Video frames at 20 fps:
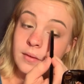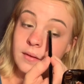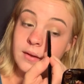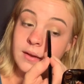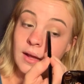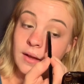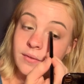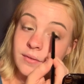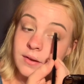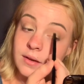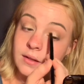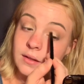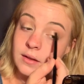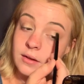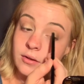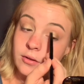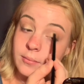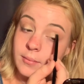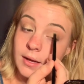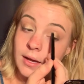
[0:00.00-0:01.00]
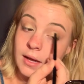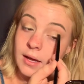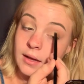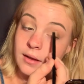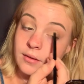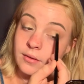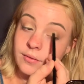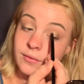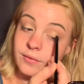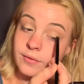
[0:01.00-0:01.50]
definitely do my
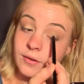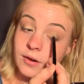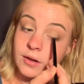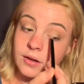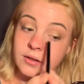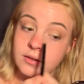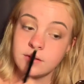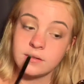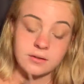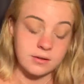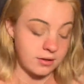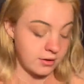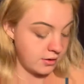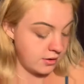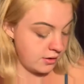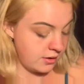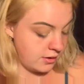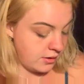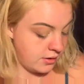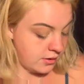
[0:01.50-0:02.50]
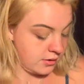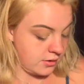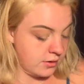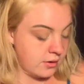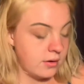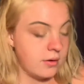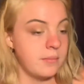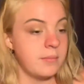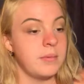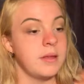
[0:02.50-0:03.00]
eyes first,
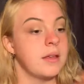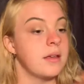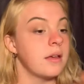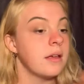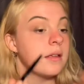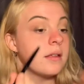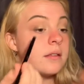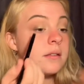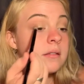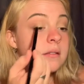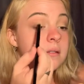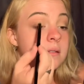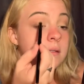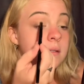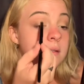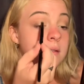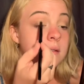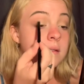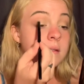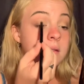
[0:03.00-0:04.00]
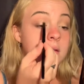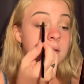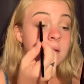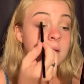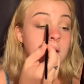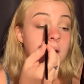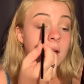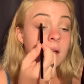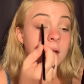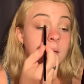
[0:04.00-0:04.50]
because
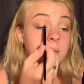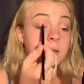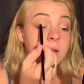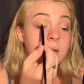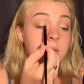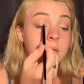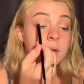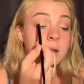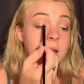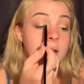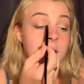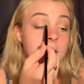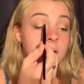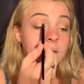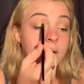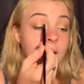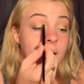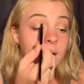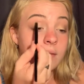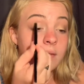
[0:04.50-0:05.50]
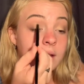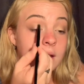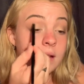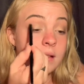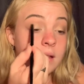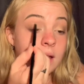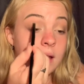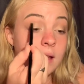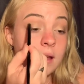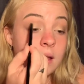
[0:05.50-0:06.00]
I am the queen of having
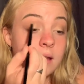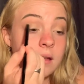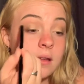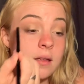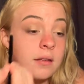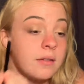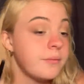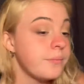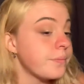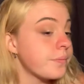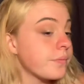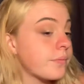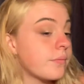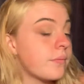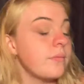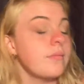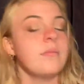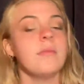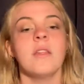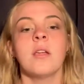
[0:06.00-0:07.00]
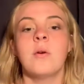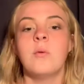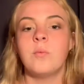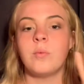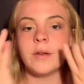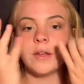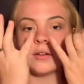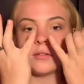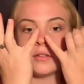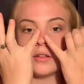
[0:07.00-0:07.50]
like
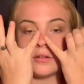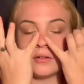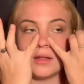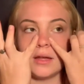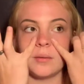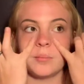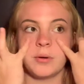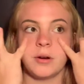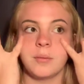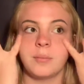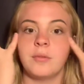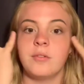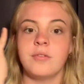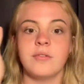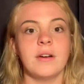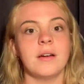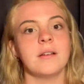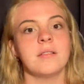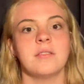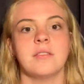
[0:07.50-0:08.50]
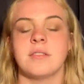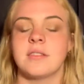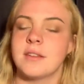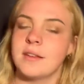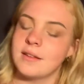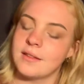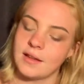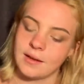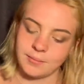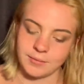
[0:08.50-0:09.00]
weird little like purple freckles
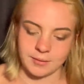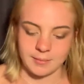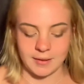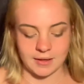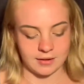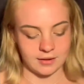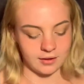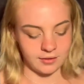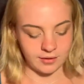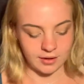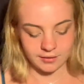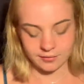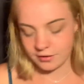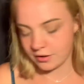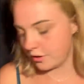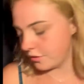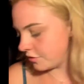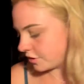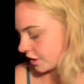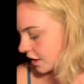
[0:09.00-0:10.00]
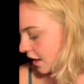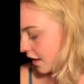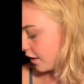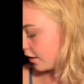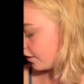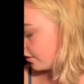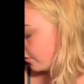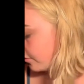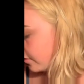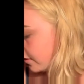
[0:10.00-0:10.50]
because I've been messing around with a new
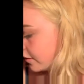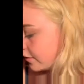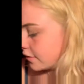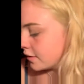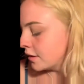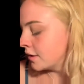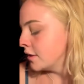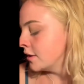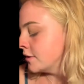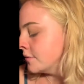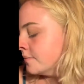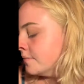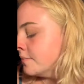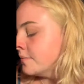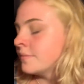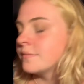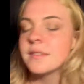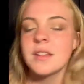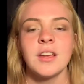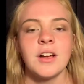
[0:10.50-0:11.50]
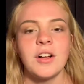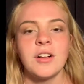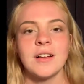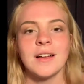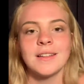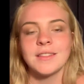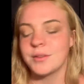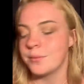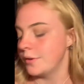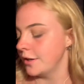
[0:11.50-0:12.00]
shadow, and all
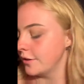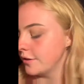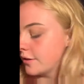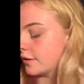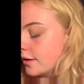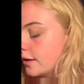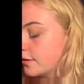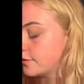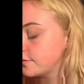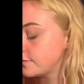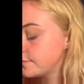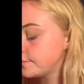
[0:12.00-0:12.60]
kinds of weird stuff.